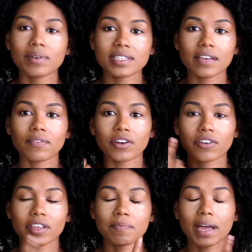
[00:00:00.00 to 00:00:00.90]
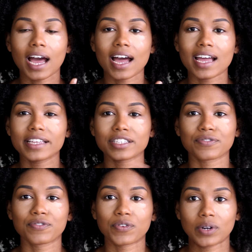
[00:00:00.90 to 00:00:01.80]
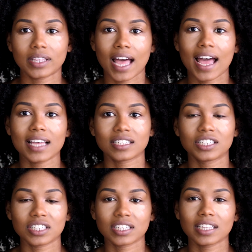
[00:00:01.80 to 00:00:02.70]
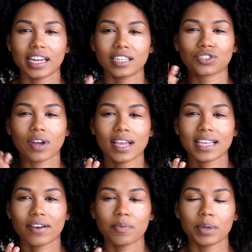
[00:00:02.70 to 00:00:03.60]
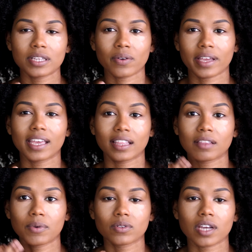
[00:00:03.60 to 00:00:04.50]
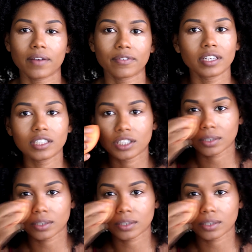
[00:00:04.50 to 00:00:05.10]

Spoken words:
always save underneath my eyes for last, just to let it dry down a bit so I can get the most coverage.